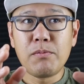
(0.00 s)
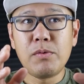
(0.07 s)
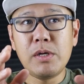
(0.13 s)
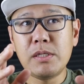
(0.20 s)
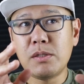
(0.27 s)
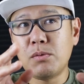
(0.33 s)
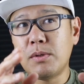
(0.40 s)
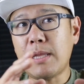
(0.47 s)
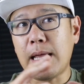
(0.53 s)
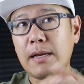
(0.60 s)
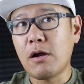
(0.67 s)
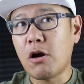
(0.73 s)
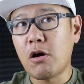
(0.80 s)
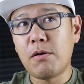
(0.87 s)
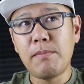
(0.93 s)
reason with that
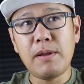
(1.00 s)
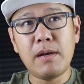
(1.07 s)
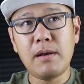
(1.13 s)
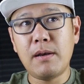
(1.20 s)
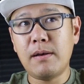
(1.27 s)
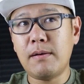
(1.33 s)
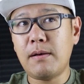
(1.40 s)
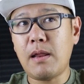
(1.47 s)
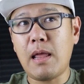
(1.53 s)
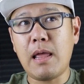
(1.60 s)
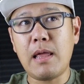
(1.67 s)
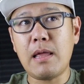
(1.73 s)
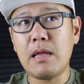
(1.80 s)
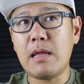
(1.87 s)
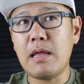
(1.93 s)
carbon,
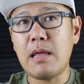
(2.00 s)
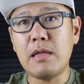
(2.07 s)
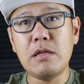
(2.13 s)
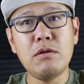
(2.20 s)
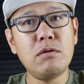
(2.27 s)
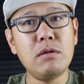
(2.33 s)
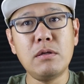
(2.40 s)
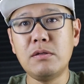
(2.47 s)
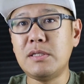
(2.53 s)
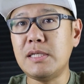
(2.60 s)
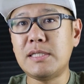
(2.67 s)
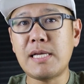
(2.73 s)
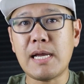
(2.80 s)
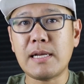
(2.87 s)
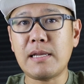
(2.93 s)
you
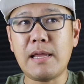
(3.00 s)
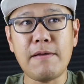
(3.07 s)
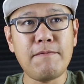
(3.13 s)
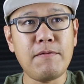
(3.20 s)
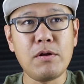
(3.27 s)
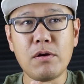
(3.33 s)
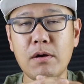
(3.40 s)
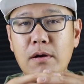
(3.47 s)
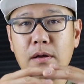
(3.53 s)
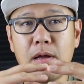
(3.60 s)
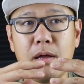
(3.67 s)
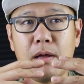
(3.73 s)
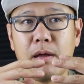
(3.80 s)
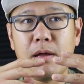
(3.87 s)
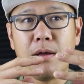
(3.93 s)
detect, if you're
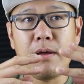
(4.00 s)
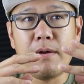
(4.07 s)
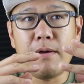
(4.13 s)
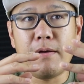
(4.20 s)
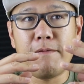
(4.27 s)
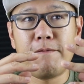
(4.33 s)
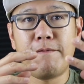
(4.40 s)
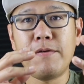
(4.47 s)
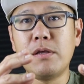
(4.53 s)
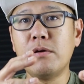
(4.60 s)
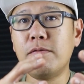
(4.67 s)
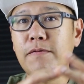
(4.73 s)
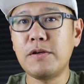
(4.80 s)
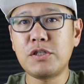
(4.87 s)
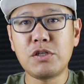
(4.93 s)
a
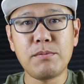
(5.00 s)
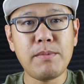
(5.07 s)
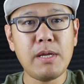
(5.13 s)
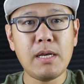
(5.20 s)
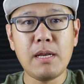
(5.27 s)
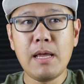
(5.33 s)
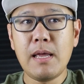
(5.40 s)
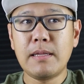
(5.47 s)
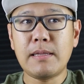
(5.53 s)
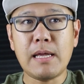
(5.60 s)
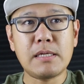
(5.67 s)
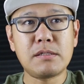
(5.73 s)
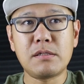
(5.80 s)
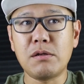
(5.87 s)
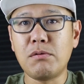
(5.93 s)
feel fisherman,
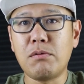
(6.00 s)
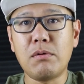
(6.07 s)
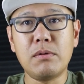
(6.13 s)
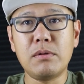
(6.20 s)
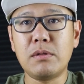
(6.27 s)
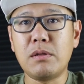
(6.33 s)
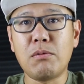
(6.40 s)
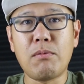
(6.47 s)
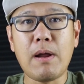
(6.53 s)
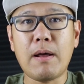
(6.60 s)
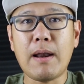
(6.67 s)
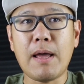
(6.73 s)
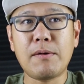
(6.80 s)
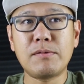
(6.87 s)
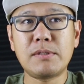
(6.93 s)
that's the
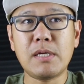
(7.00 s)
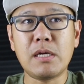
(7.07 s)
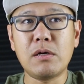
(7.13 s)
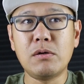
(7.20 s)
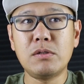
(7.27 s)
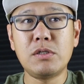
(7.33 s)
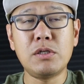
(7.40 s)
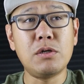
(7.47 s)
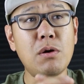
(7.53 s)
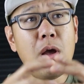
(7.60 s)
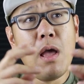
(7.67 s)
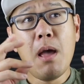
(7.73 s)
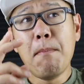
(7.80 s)
route I would say go to.